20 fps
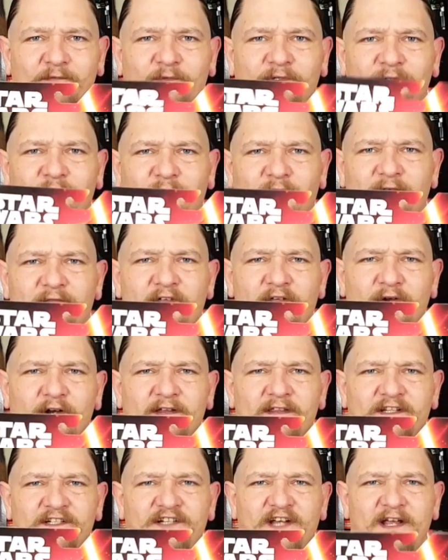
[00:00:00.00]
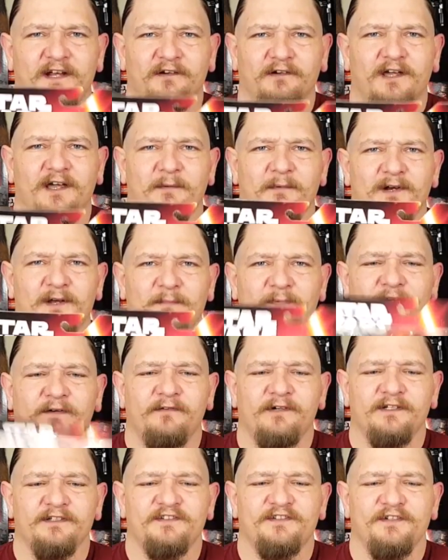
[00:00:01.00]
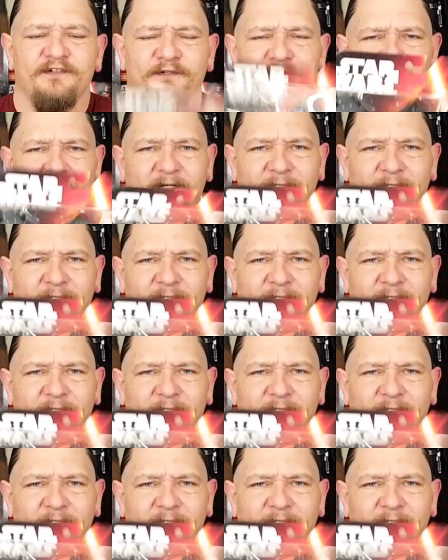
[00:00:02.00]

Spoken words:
and we'll review it on the channel coming up here real soon.